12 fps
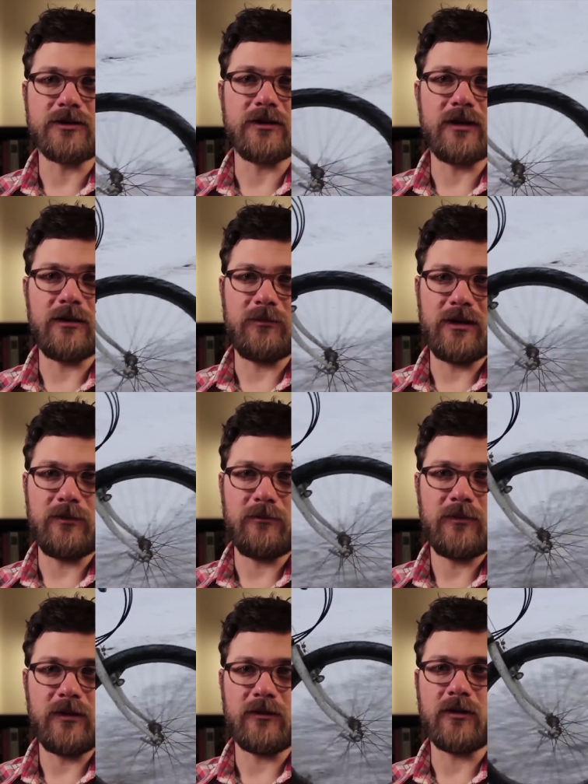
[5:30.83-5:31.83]
larger than
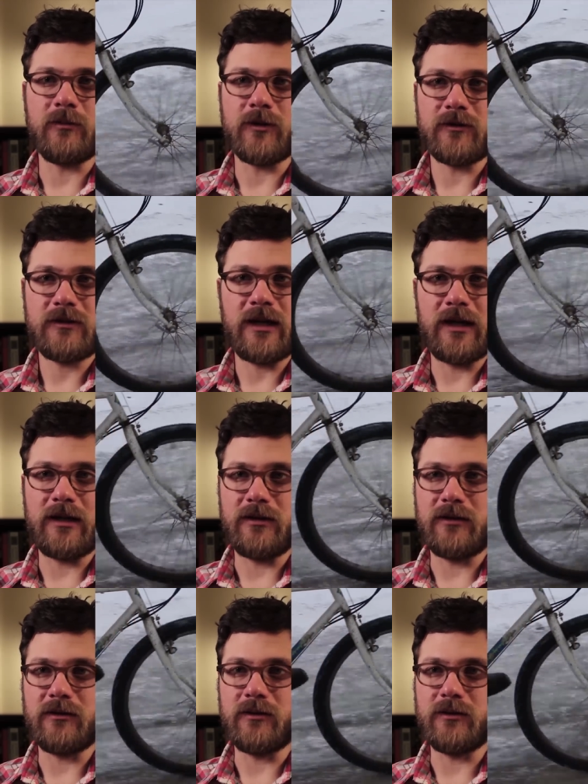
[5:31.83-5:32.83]
me he was almost
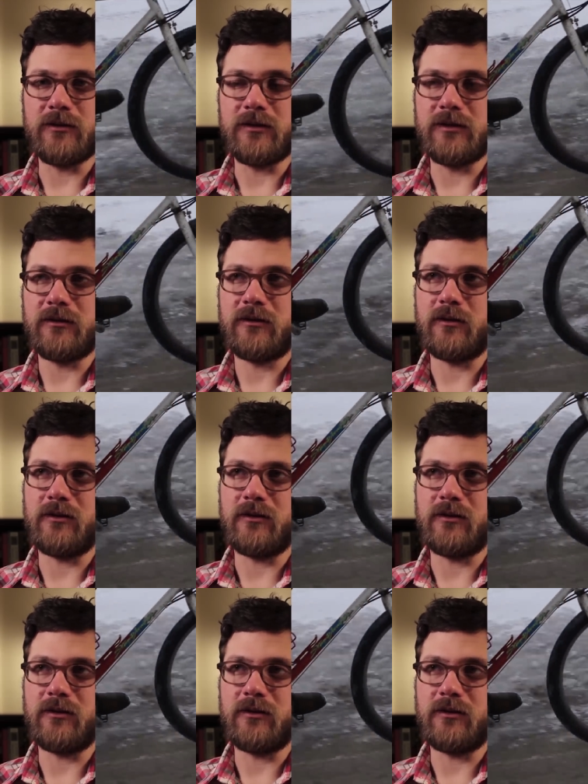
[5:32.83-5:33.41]
10 you know and